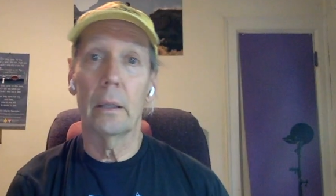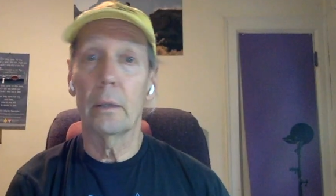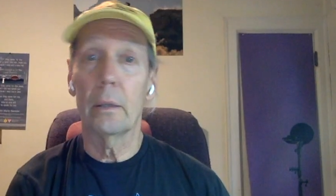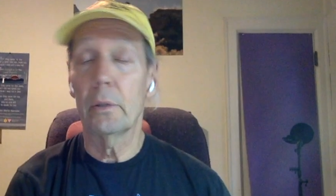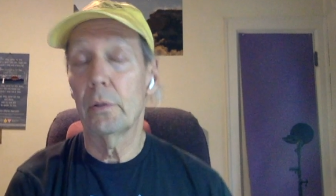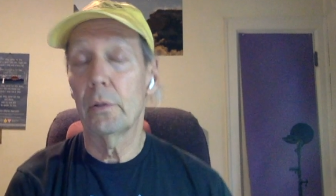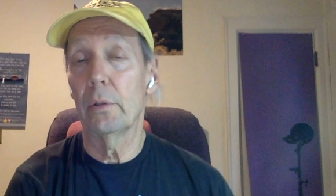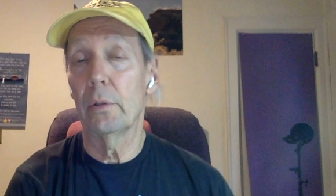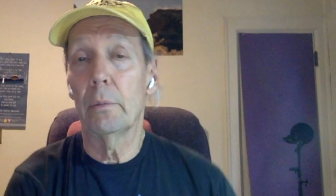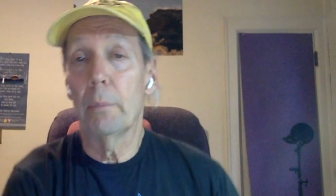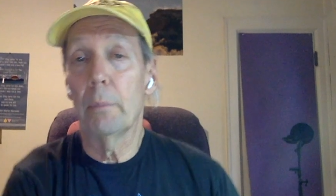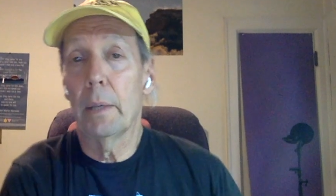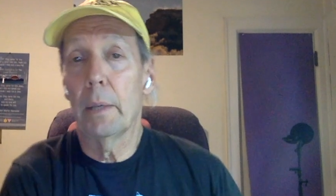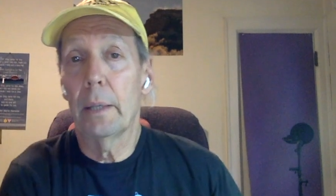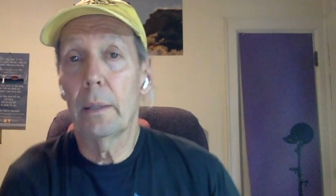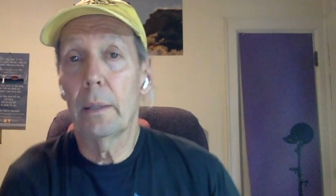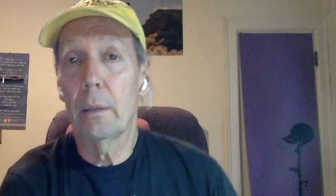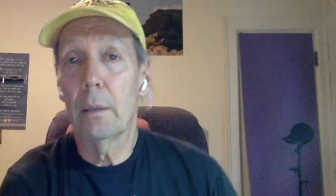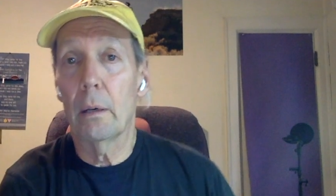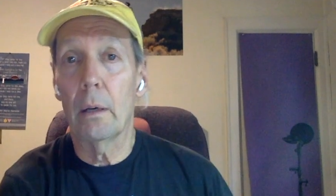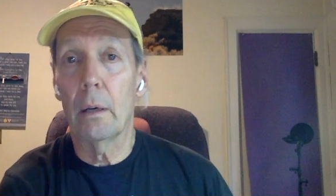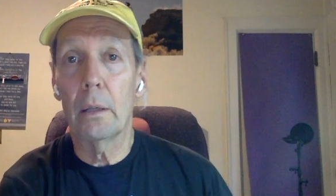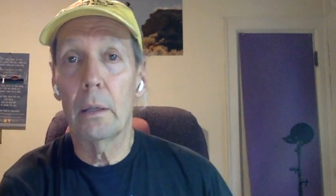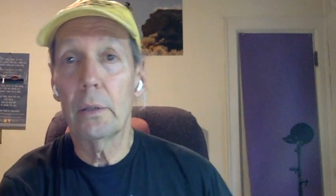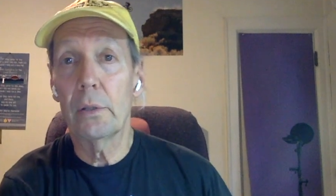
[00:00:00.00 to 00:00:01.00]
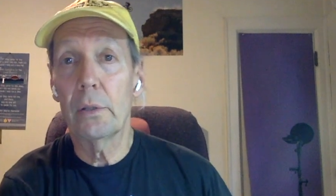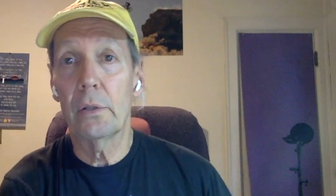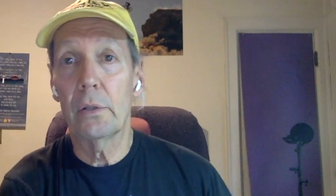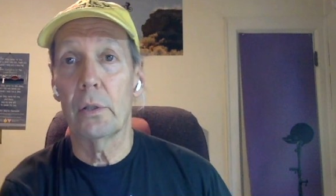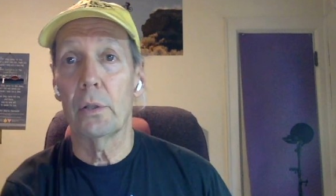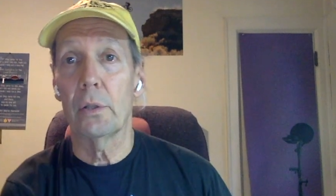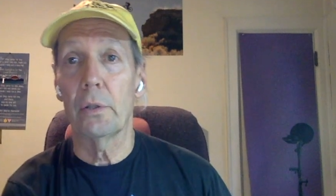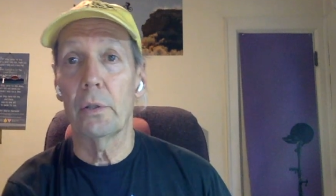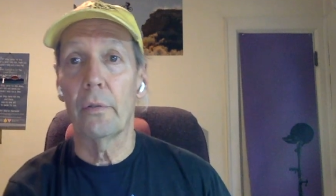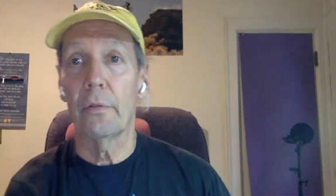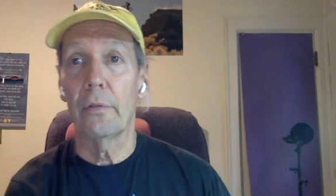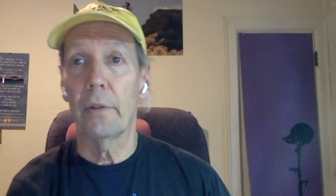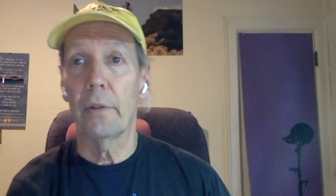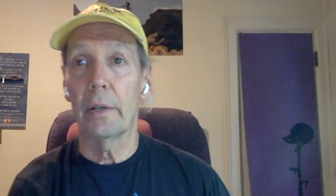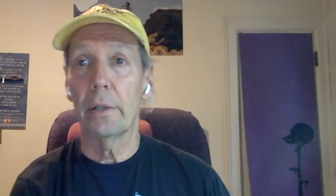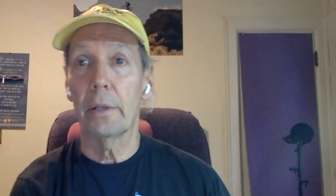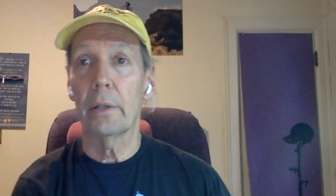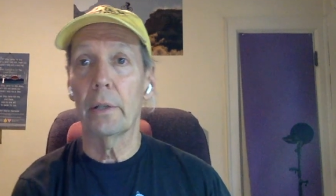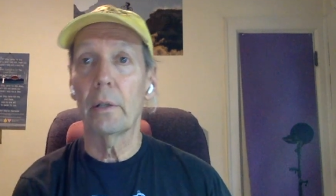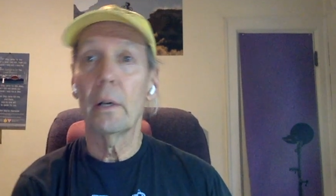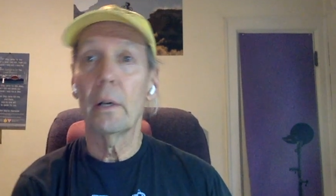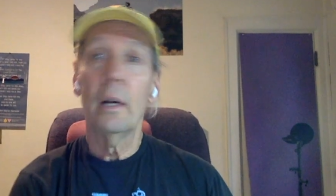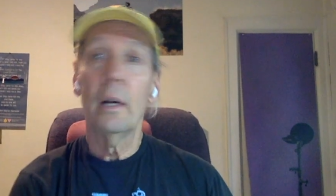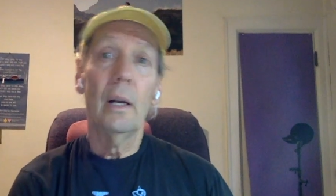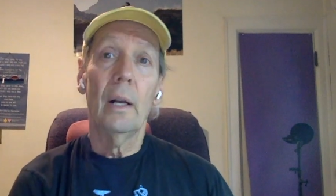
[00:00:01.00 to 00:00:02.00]
else that might cause such a
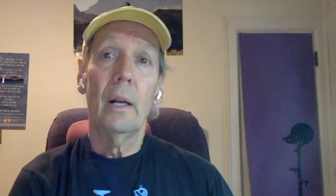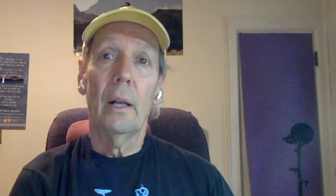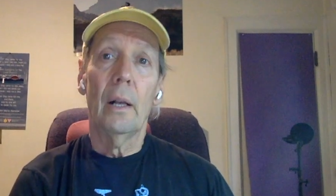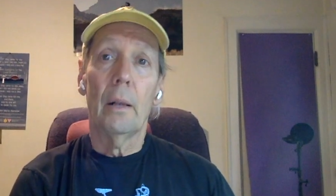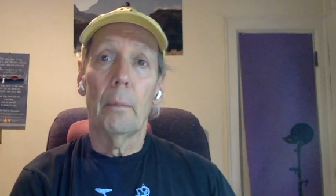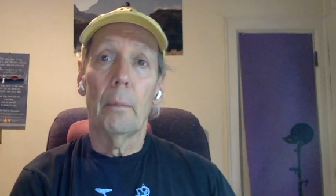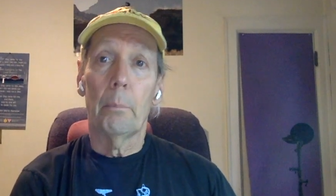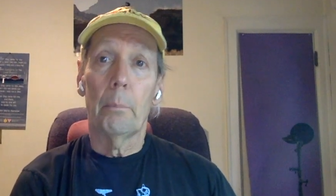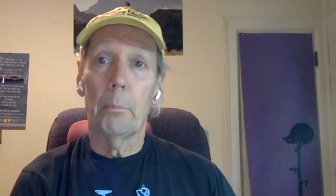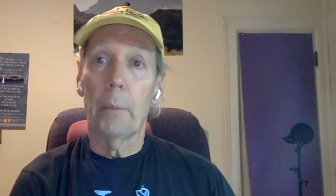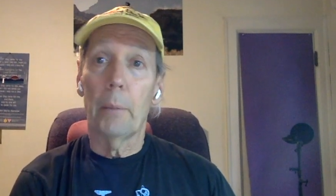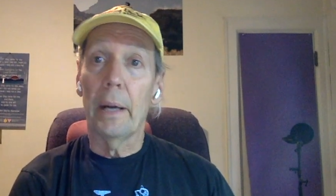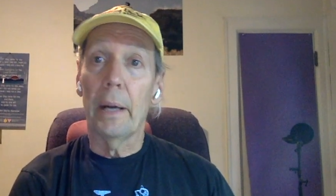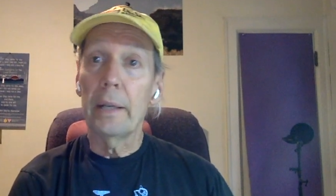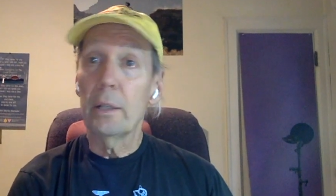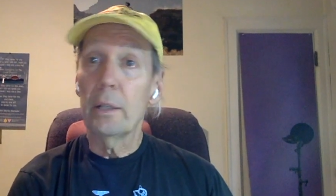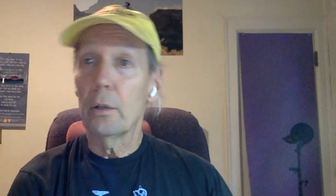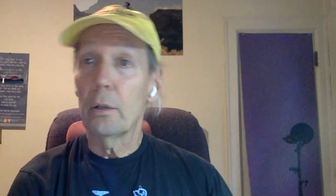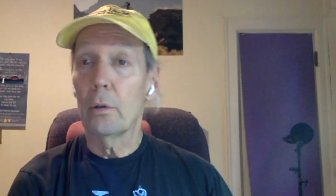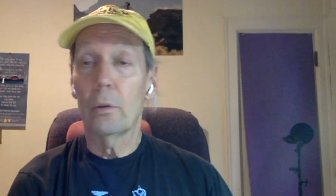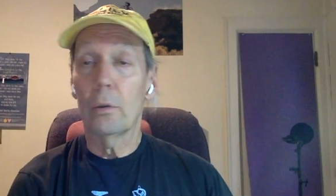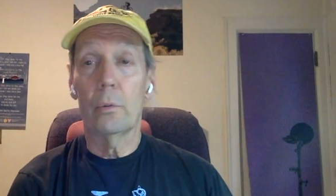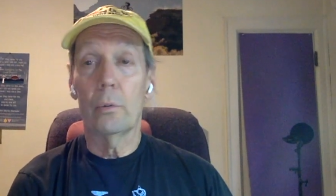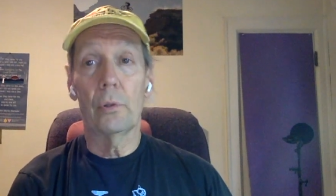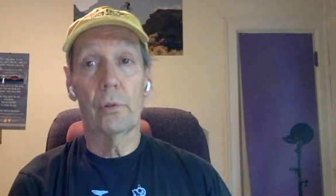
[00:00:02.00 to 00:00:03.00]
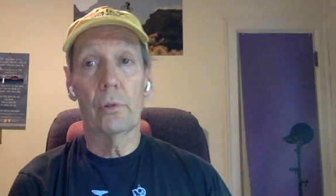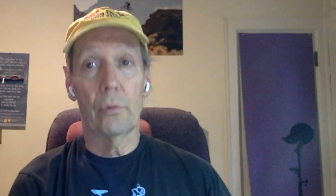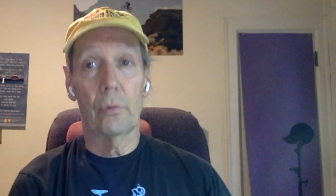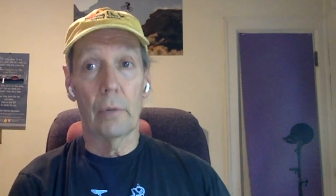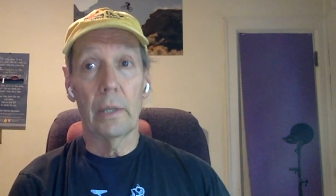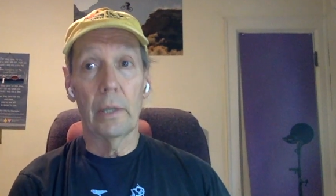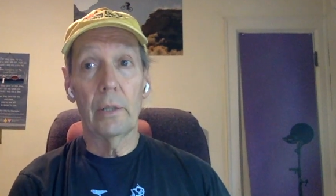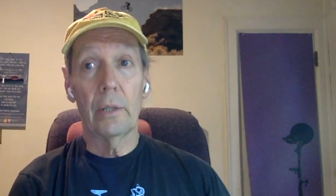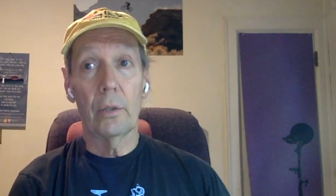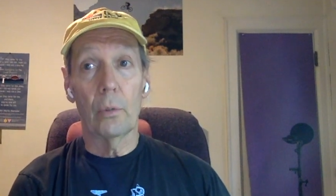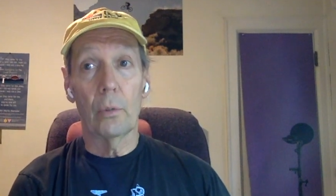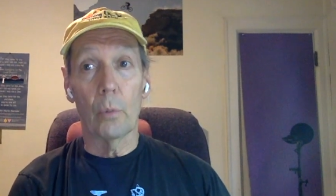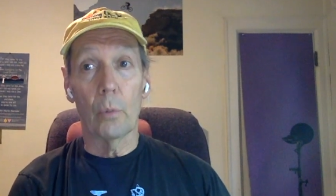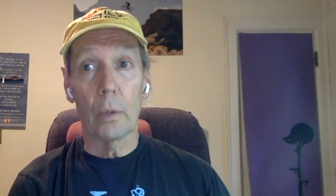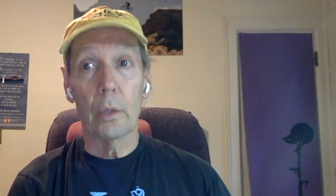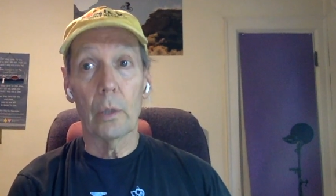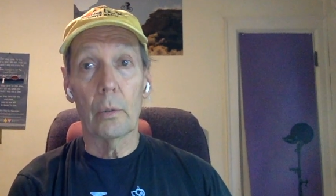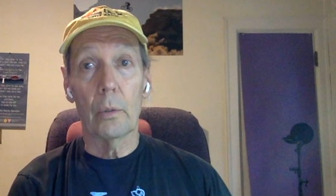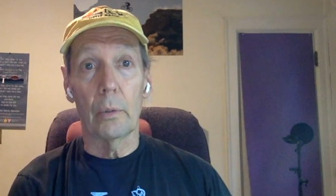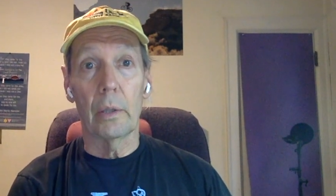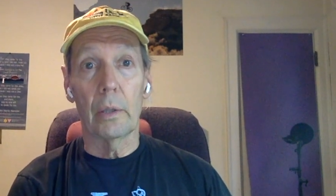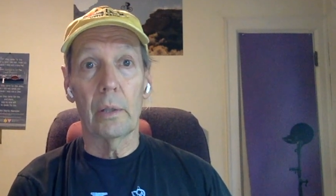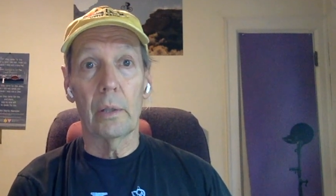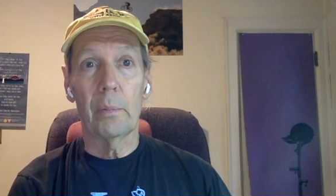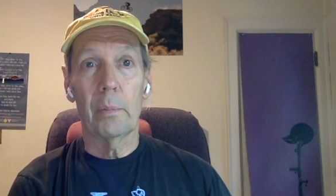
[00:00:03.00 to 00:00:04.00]
failure. Bike yoke was great to work
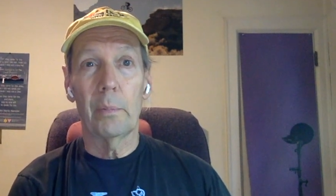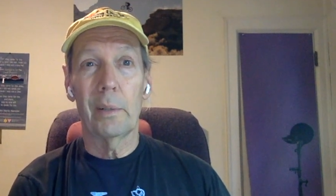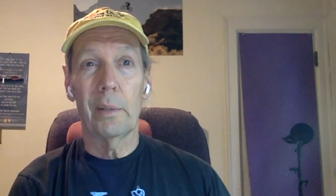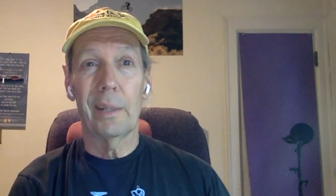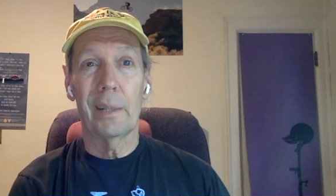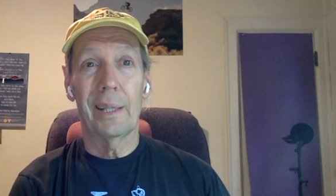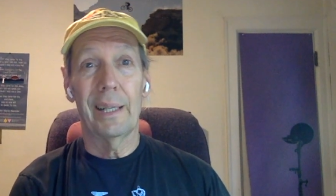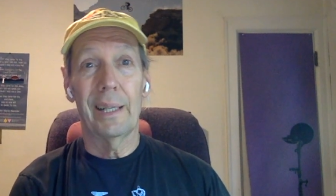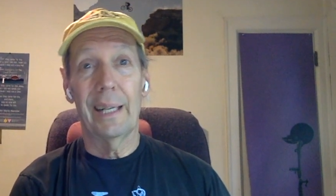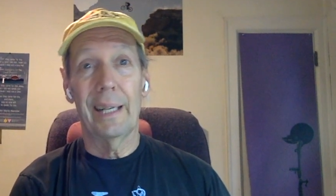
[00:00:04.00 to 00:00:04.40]
with, but I